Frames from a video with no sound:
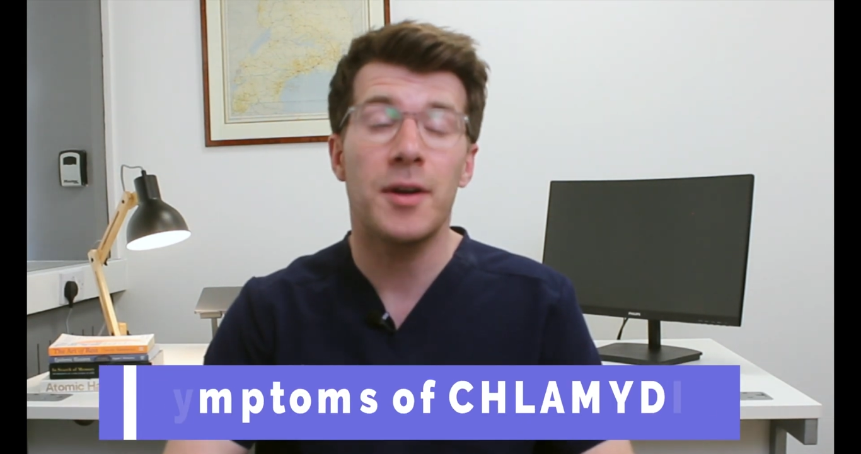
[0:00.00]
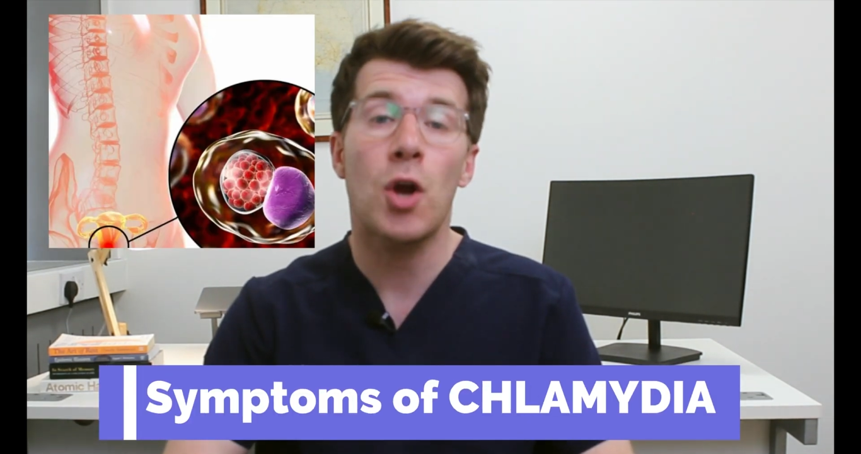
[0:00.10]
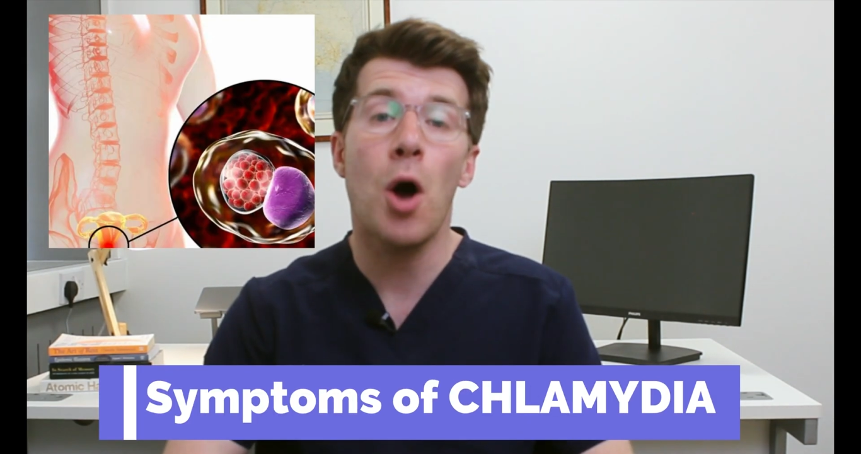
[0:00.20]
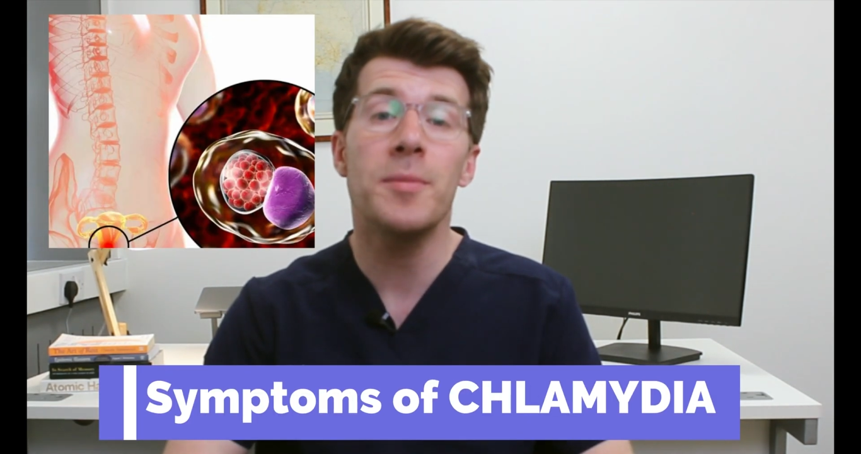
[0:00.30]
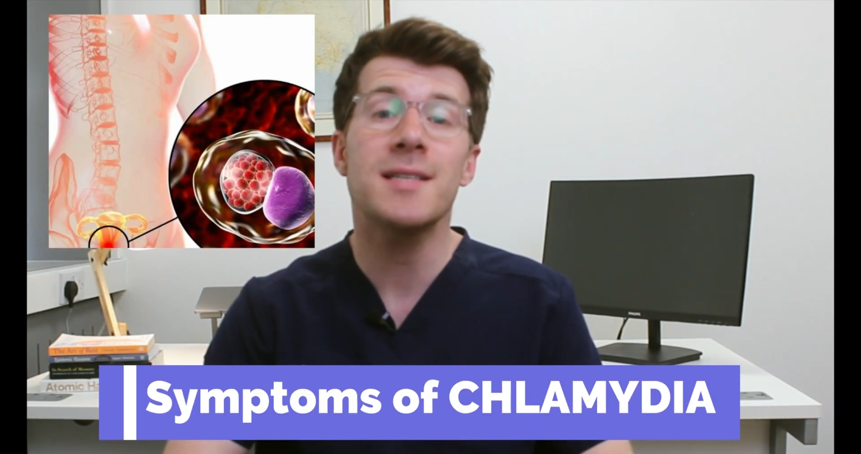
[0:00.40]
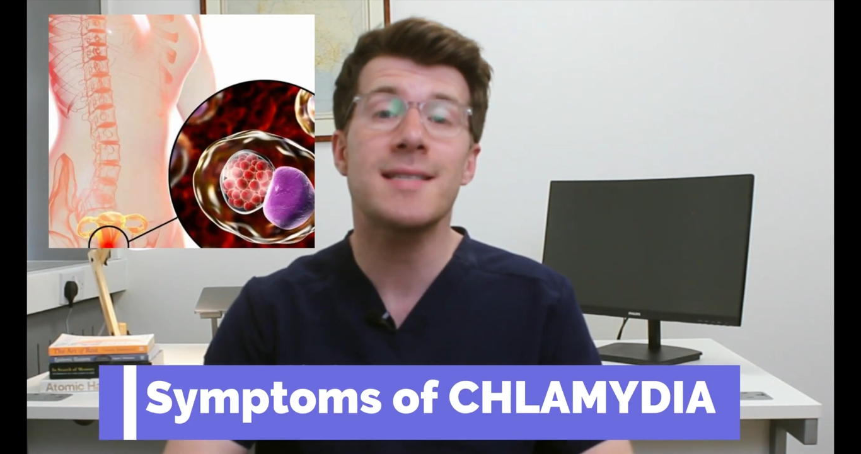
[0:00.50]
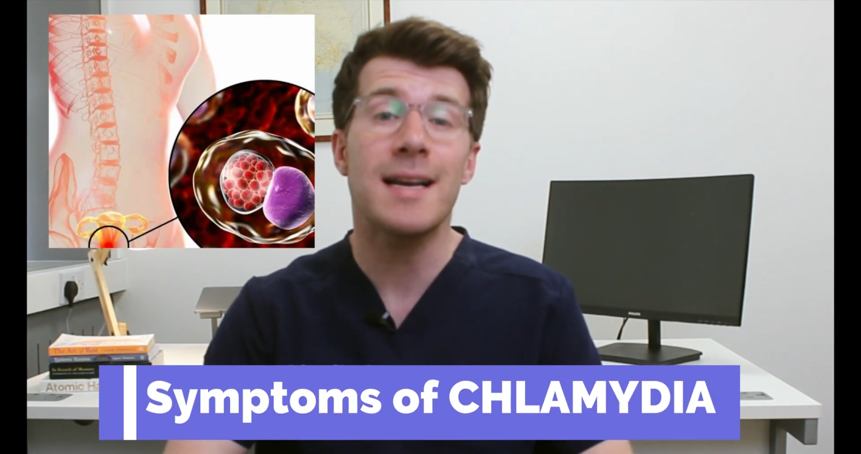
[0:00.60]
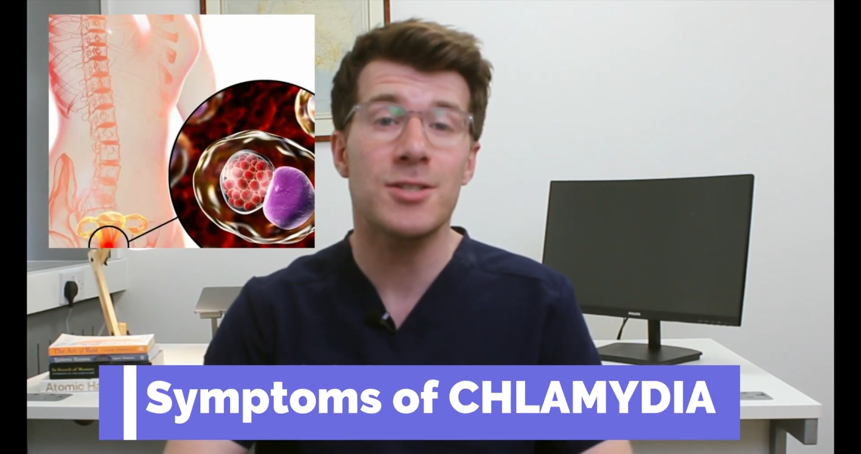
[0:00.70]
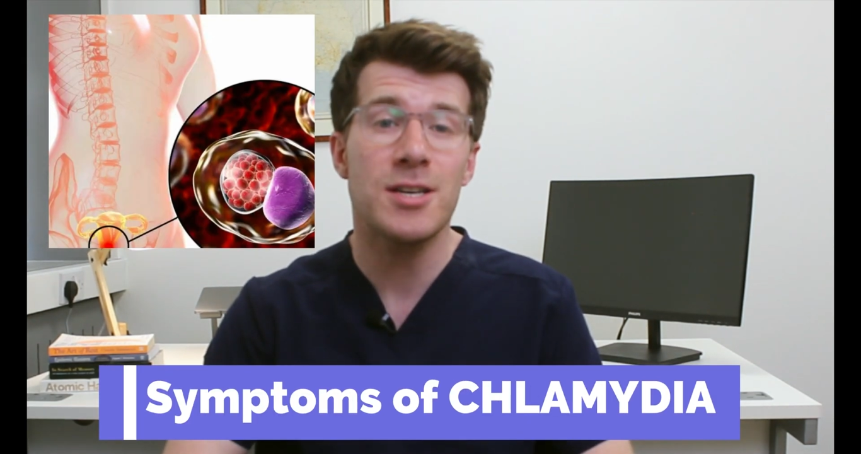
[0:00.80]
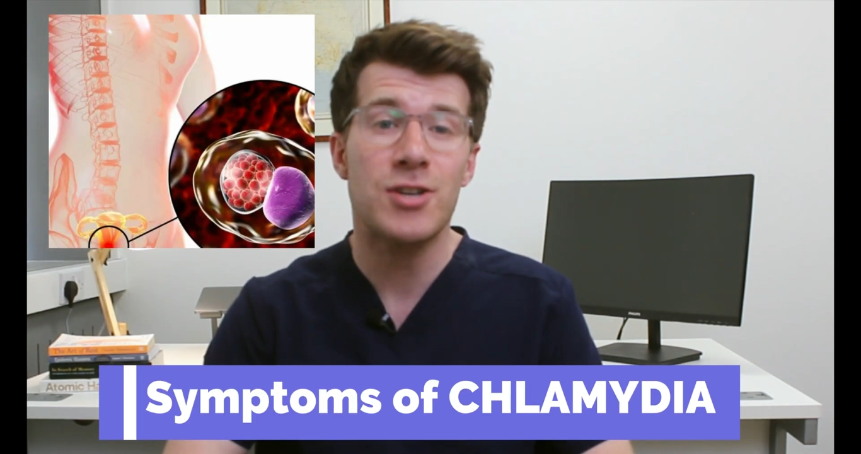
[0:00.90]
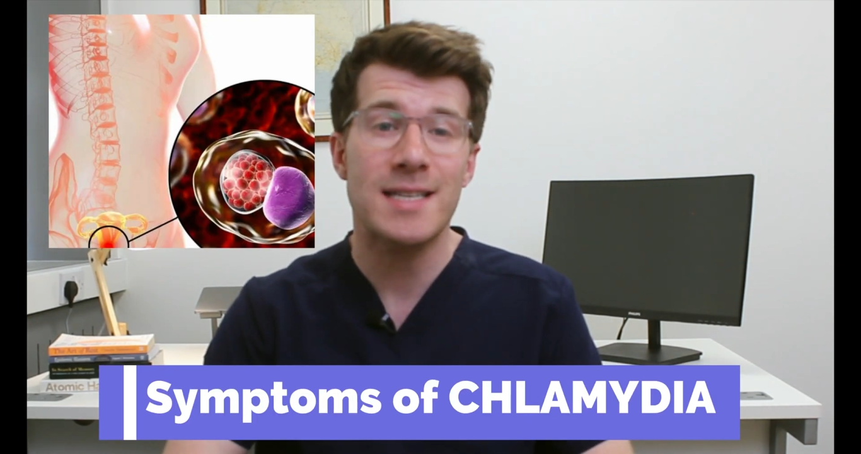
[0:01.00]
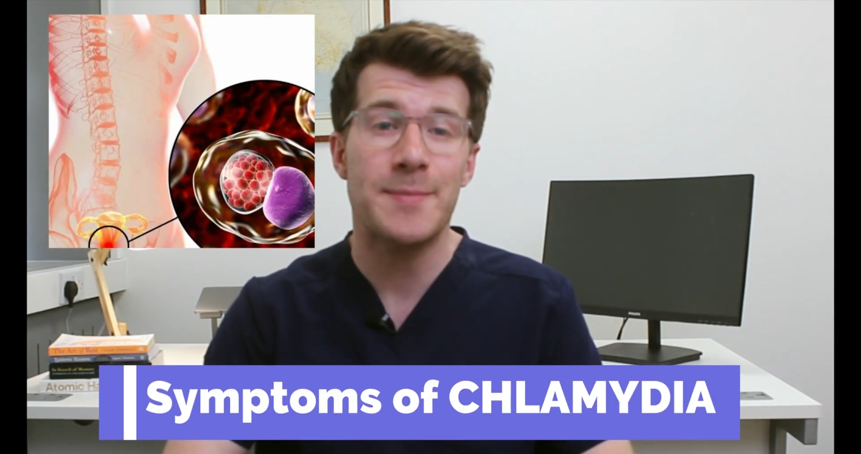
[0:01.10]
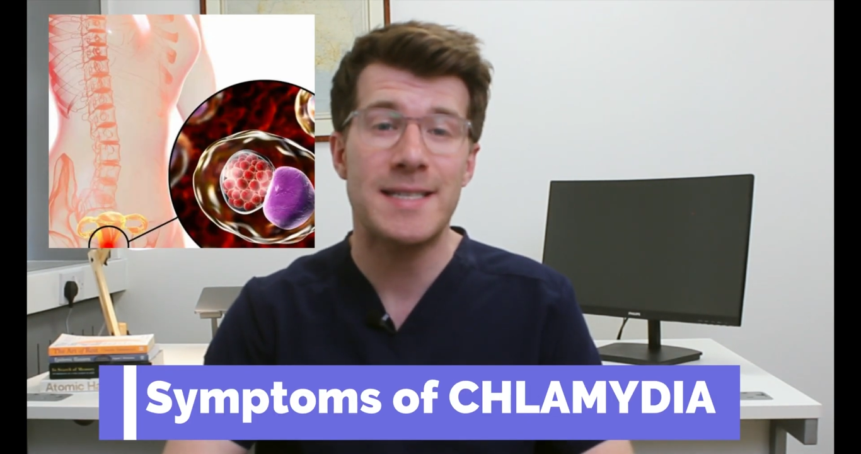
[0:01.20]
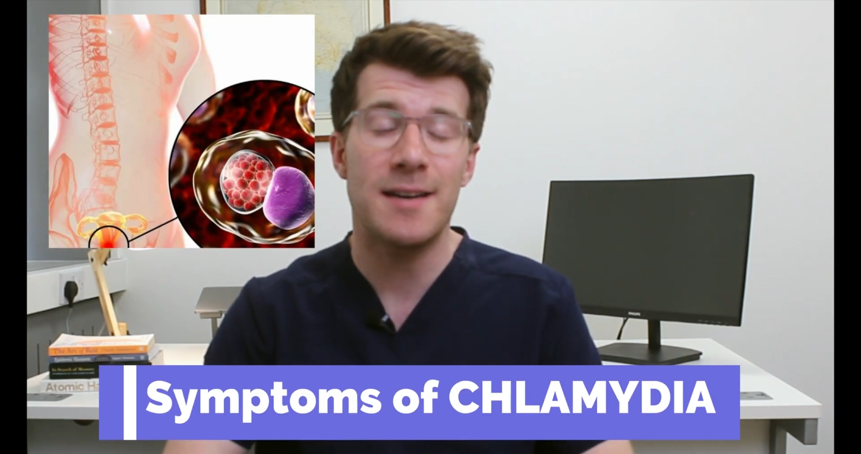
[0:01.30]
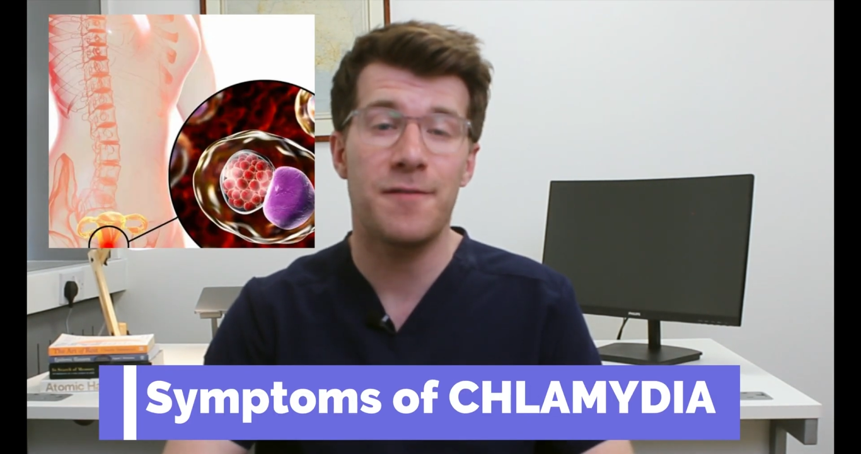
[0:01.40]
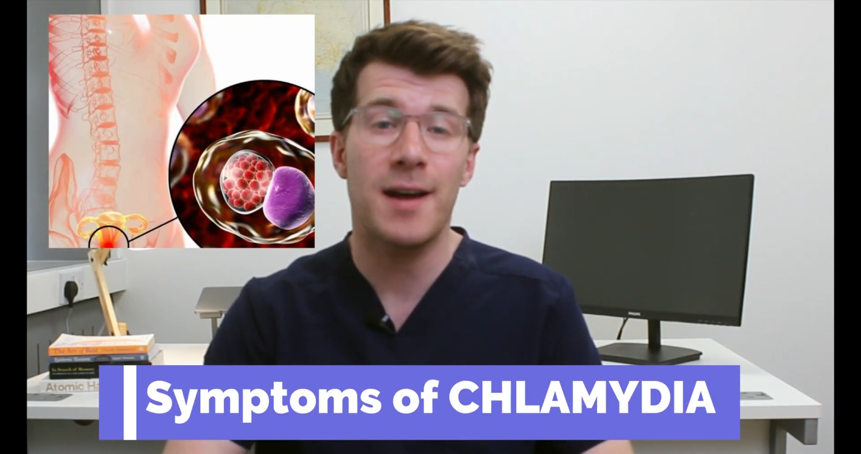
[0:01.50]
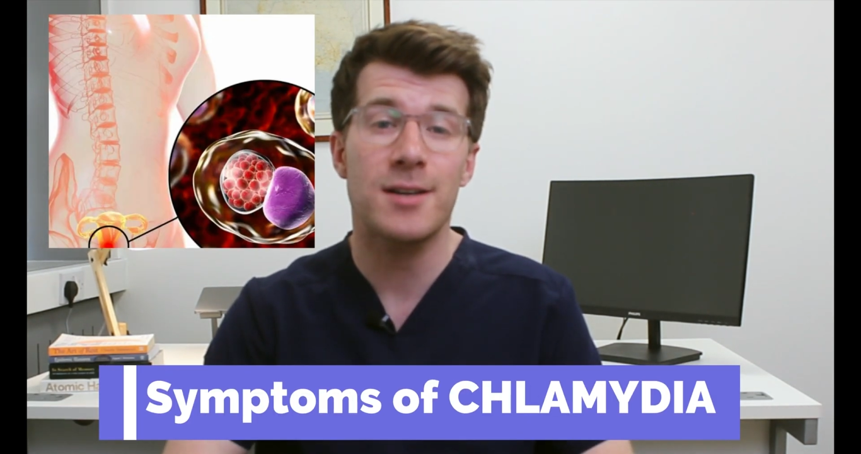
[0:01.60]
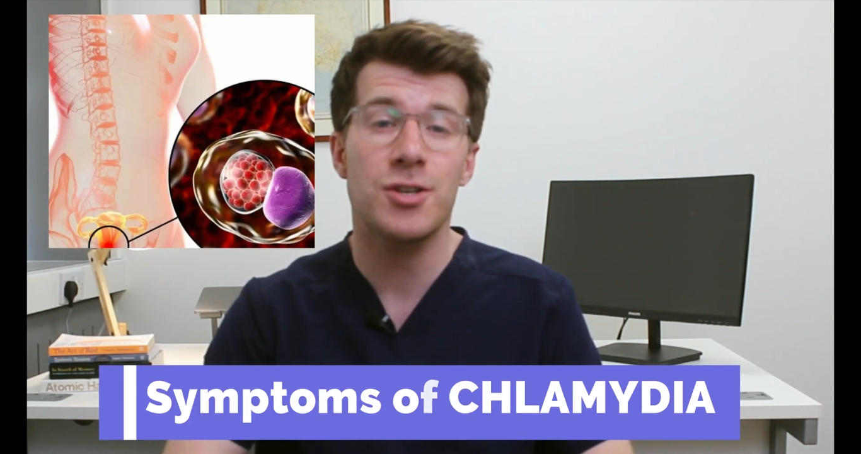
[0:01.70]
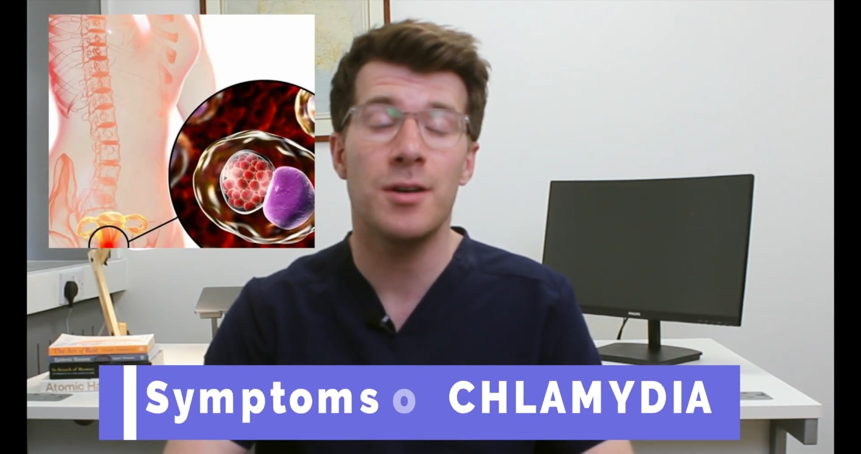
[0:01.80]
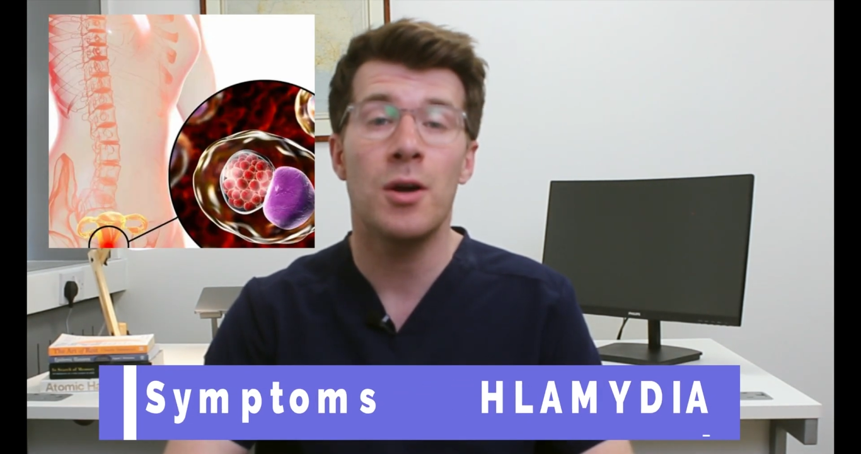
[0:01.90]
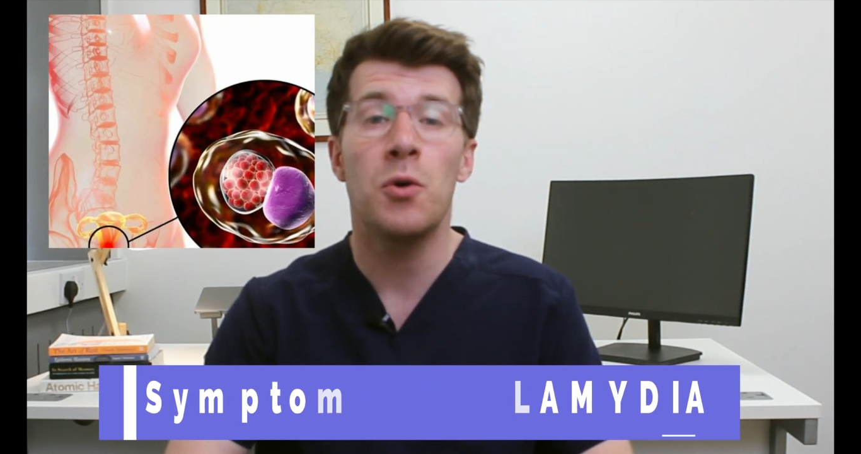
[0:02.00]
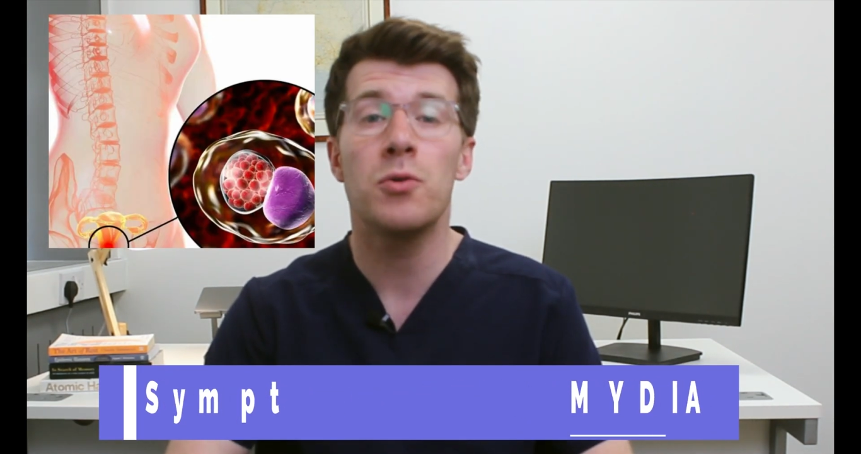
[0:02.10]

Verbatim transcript: the common sexually transmitted infection,